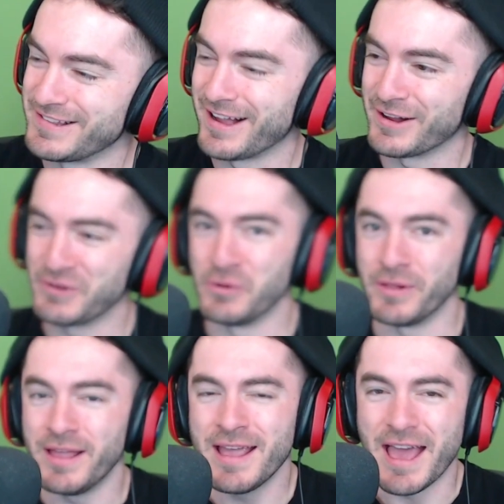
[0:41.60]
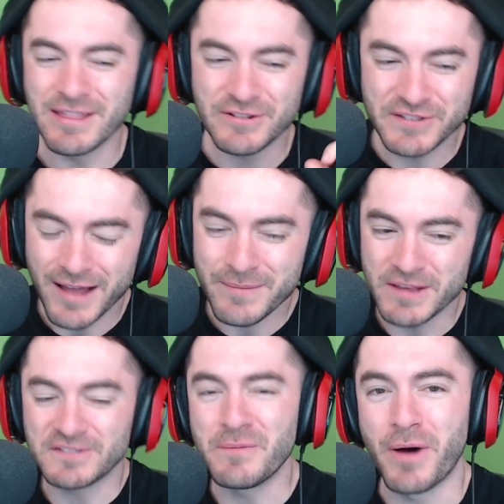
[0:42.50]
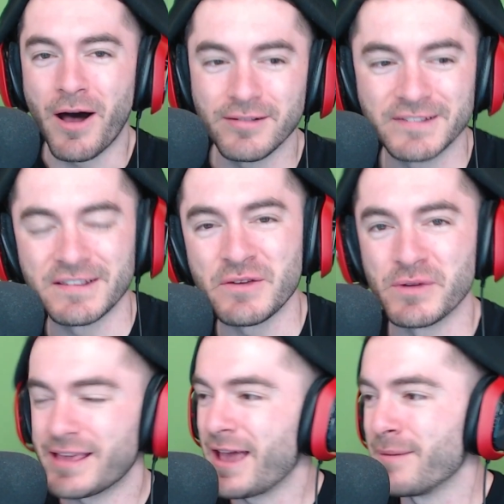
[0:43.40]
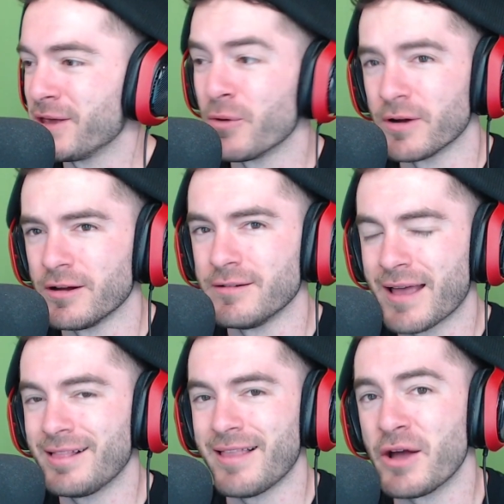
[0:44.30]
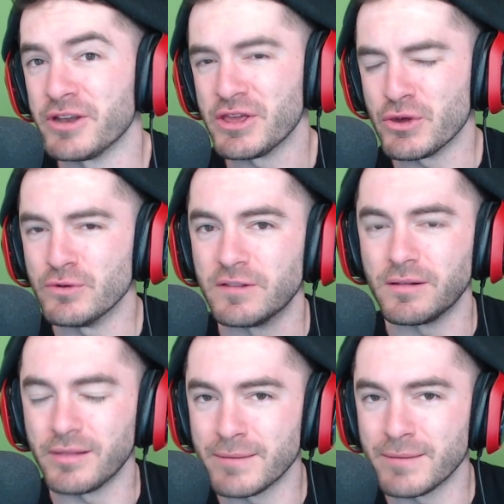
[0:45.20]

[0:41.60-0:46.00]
That's not cool. And there's got to be some policy with cameo where you're not allowed to use the